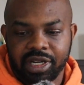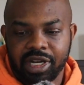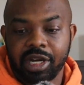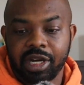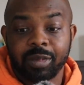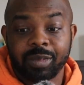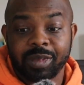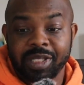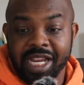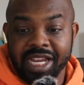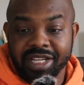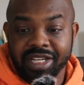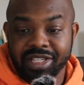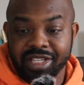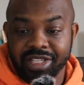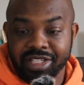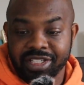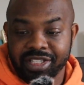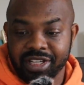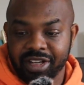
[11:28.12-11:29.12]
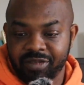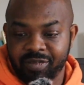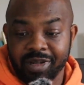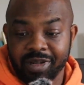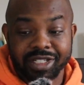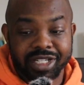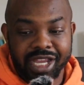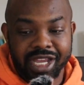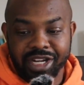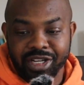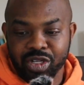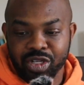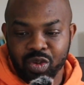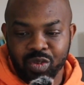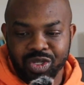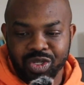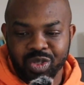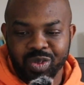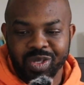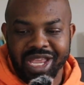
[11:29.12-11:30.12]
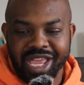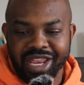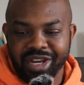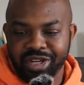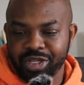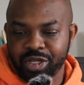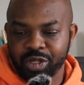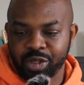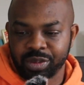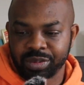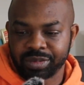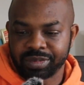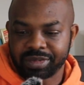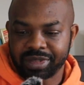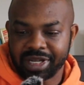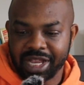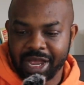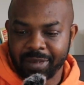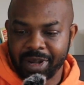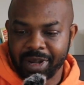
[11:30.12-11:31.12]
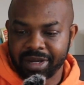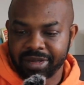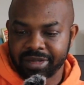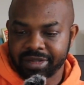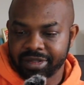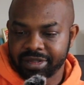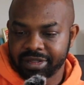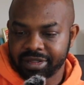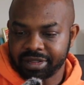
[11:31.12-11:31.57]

updates and stuff. But you got to do what you got to do. I'm out.